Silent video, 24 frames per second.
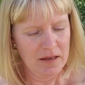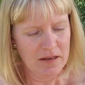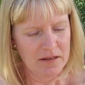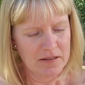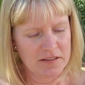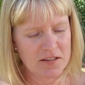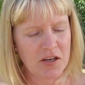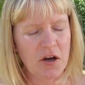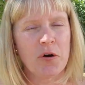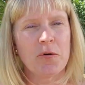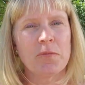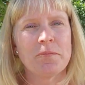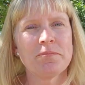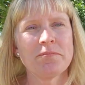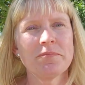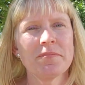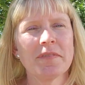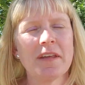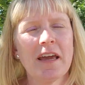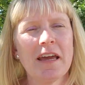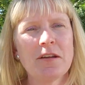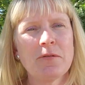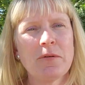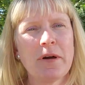So
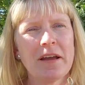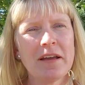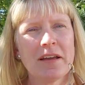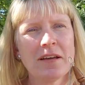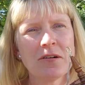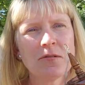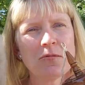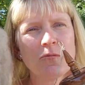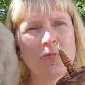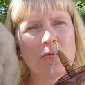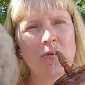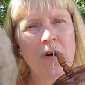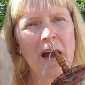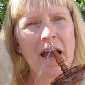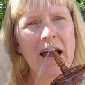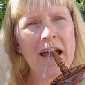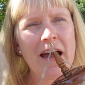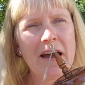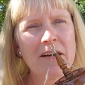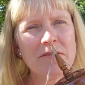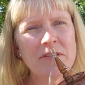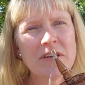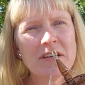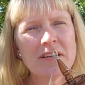anyway, I
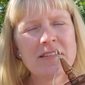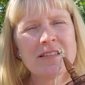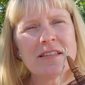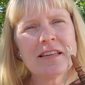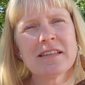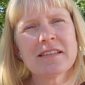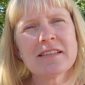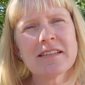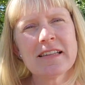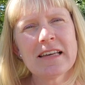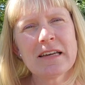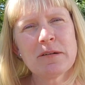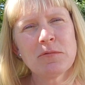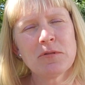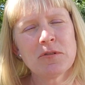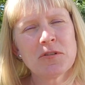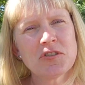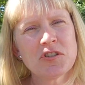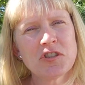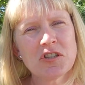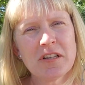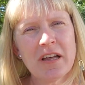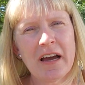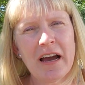have this, it's
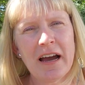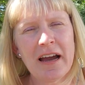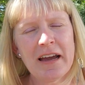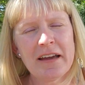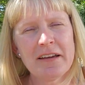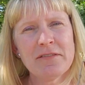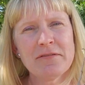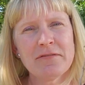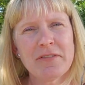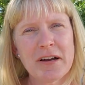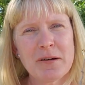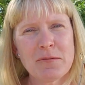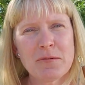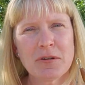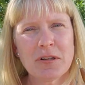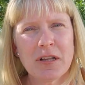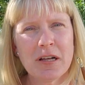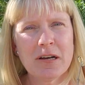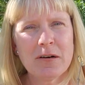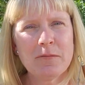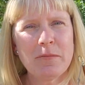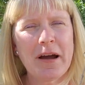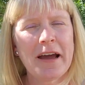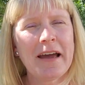labeled July Fiber
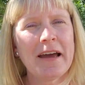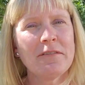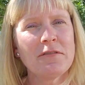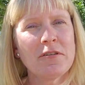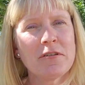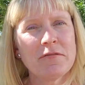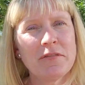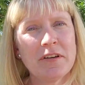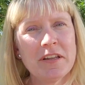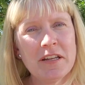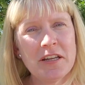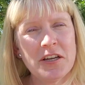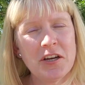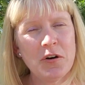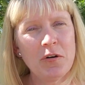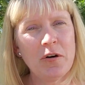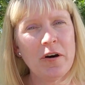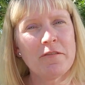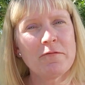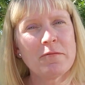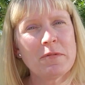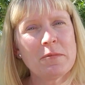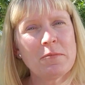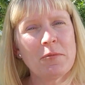Club. I have a video
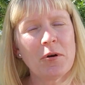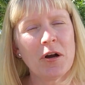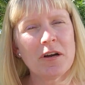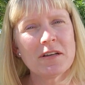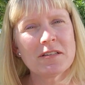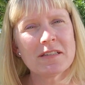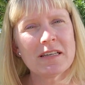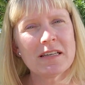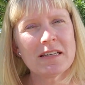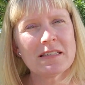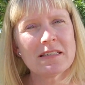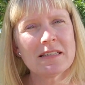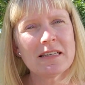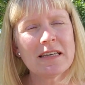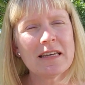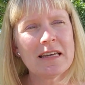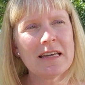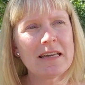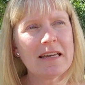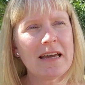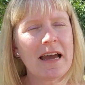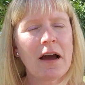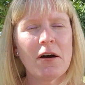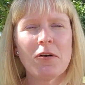of me processing
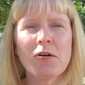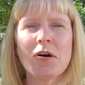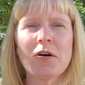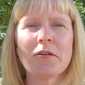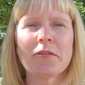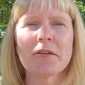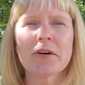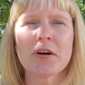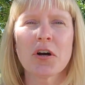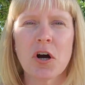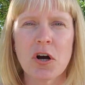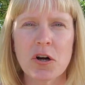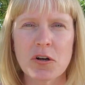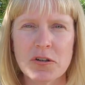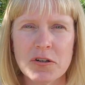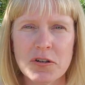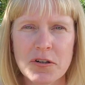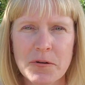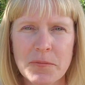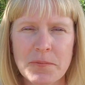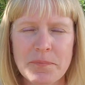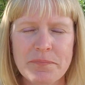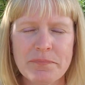it out on the carder.